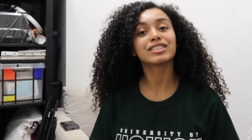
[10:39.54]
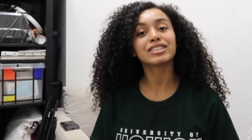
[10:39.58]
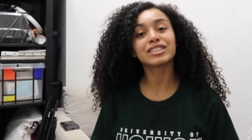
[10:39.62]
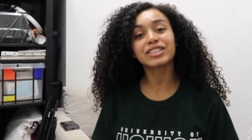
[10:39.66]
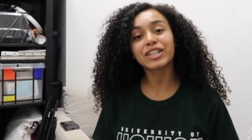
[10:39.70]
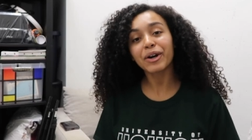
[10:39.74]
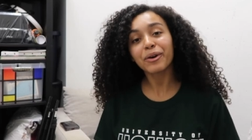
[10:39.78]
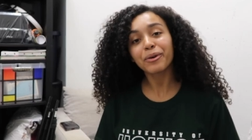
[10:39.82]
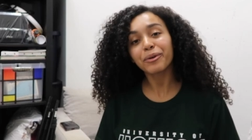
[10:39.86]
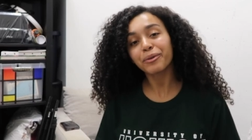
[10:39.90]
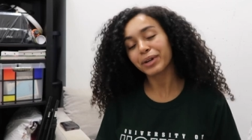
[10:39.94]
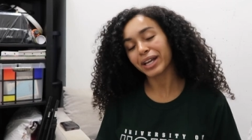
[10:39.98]

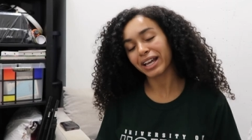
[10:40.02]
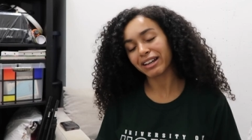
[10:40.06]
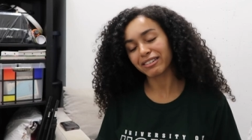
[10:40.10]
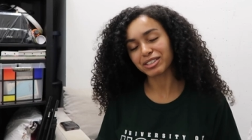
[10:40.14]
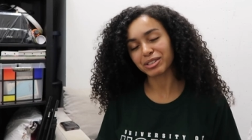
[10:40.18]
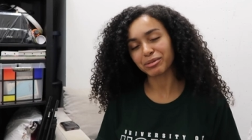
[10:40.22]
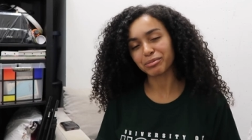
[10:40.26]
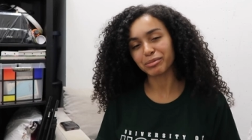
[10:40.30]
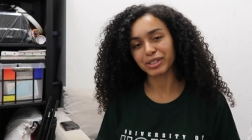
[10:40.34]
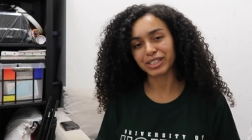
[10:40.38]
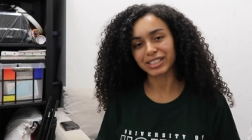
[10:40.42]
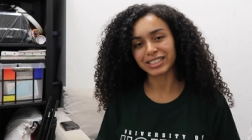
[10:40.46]
So we have
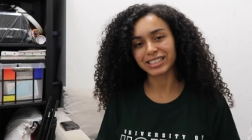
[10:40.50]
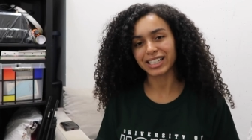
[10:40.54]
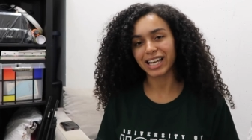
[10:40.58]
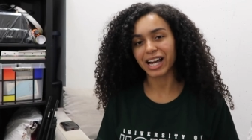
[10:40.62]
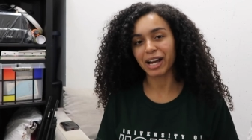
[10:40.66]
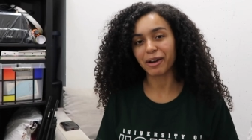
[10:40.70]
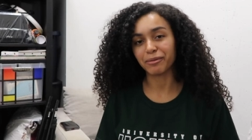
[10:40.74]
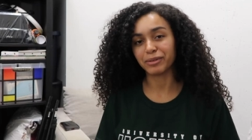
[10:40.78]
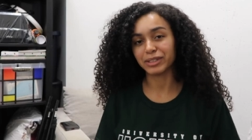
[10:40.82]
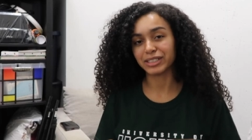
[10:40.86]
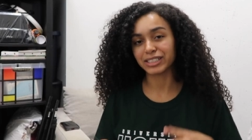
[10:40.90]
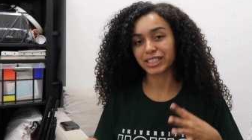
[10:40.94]
some books
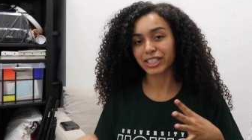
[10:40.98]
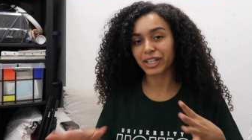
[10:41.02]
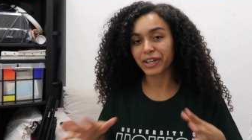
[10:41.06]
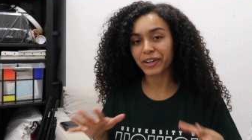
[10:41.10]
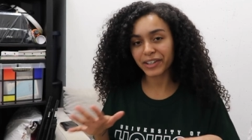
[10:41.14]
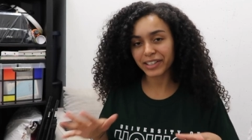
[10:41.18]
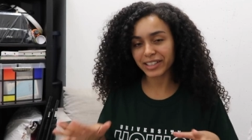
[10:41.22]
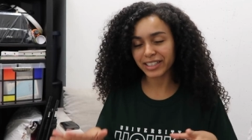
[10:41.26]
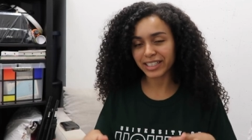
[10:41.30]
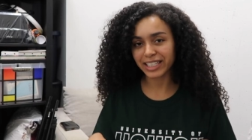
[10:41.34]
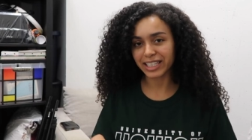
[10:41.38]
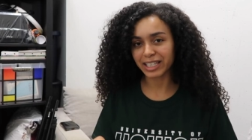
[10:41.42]
I was
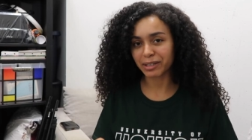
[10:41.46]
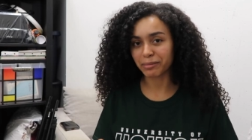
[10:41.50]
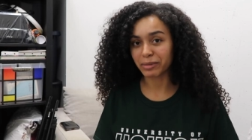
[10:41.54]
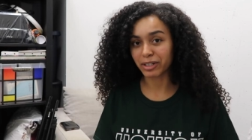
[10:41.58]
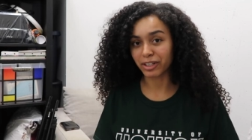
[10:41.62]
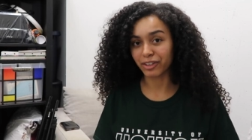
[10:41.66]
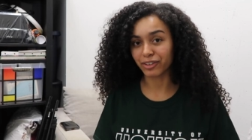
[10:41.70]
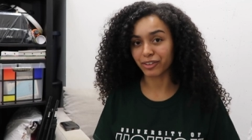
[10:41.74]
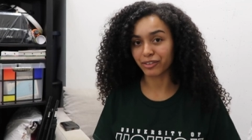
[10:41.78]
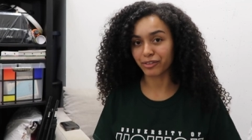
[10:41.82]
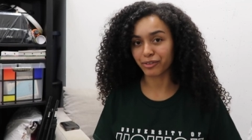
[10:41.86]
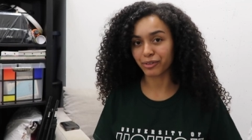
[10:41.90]
currently in the
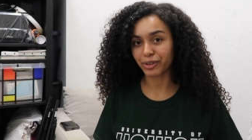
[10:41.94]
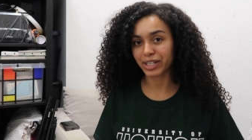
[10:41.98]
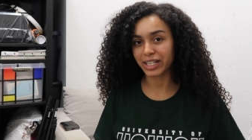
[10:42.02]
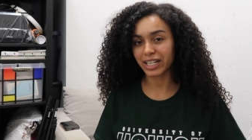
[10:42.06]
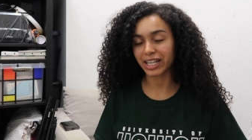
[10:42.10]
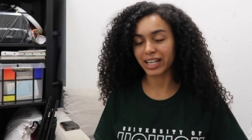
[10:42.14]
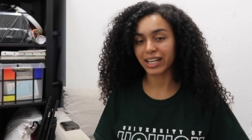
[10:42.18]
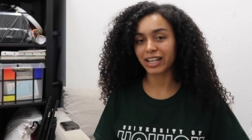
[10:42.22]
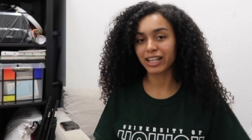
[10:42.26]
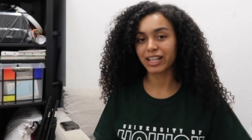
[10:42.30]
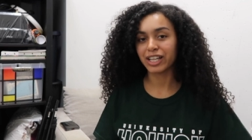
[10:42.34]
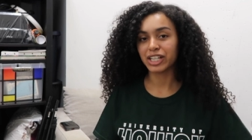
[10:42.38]
middle of
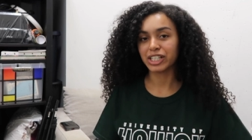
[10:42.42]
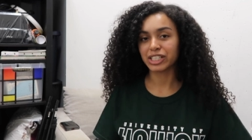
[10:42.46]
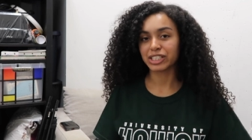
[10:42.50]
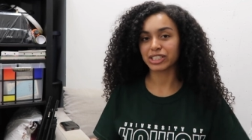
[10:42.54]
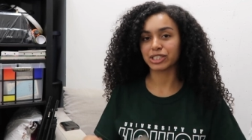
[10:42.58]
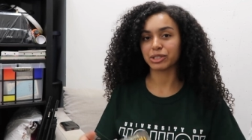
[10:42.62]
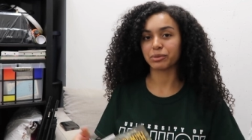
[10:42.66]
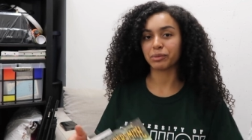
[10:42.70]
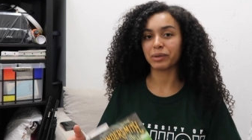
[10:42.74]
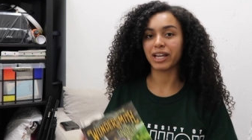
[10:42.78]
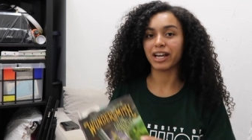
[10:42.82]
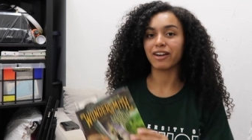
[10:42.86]
reading.
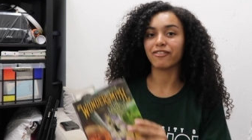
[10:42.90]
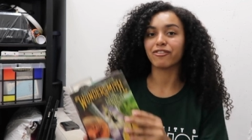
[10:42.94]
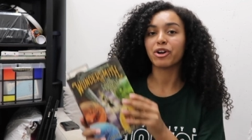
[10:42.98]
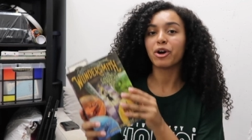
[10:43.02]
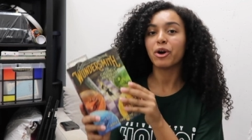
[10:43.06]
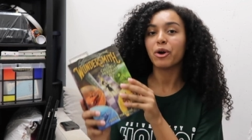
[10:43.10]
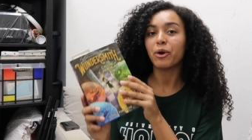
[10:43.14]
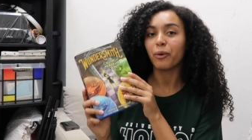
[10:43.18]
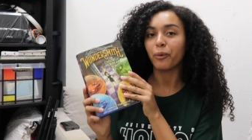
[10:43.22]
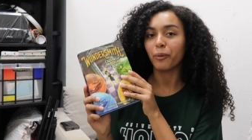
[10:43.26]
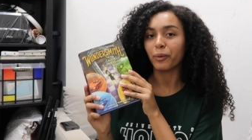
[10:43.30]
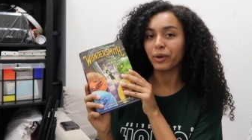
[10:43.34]
So we have
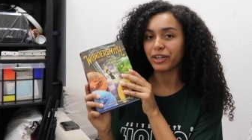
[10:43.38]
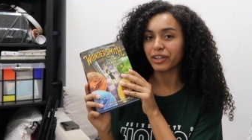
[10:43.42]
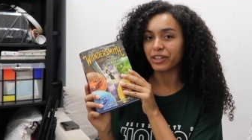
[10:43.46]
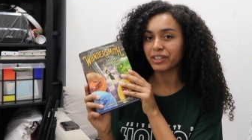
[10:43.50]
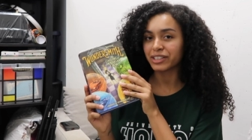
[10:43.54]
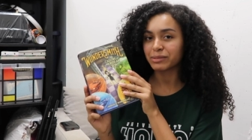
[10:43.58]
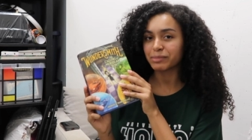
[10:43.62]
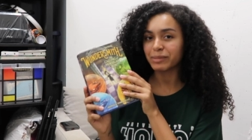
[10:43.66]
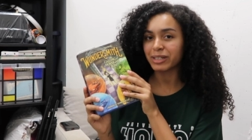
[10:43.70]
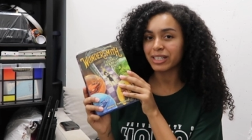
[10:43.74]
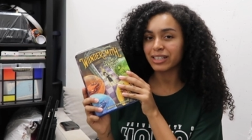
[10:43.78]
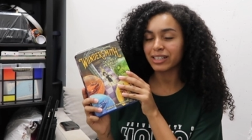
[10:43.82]

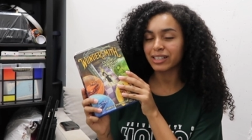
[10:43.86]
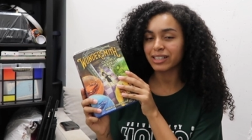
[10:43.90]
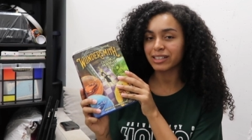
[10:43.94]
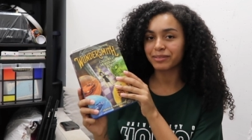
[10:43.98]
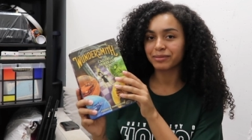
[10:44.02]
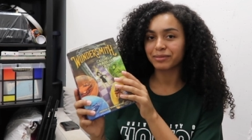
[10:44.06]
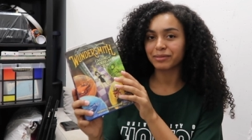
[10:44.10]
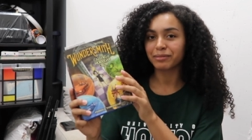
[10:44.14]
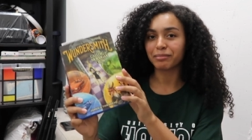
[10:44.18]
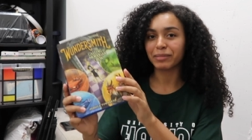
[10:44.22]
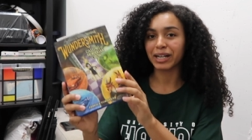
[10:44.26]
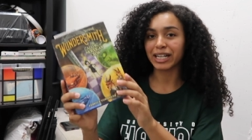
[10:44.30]
Wondersmith
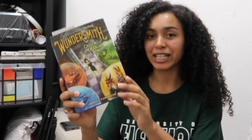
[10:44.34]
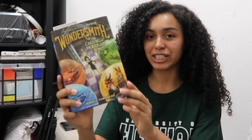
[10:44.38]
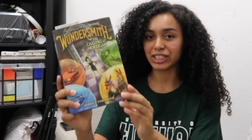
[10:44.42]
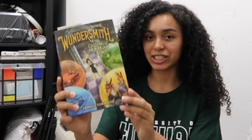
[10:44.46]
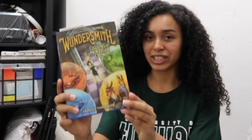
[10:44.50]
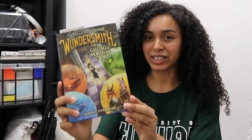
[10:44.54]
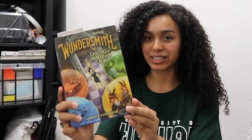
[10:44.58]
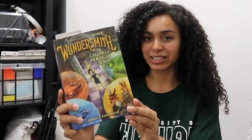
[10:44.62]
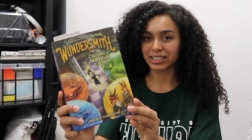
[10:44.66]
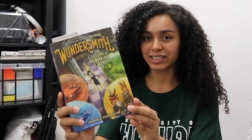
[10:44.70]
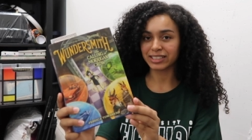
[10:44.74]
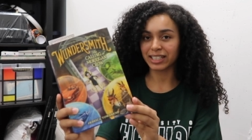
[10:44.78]
by
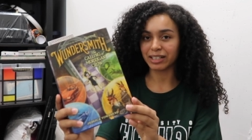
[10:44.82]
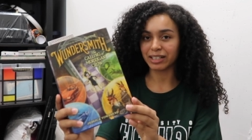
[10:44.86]
Jessica